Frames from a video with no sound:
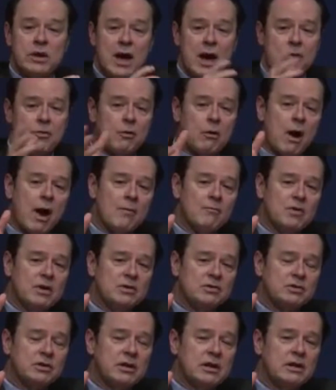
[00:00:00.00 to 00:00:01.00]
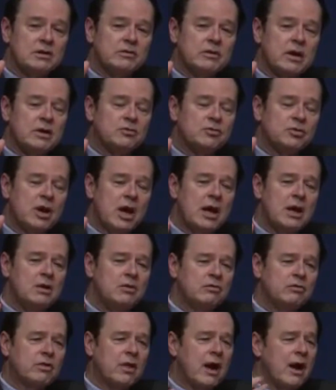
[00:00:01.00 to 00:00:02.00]
There obviously is a
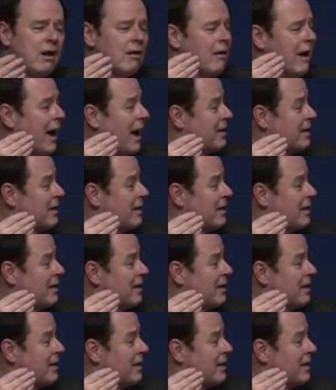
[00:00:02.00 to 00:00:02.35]
change there.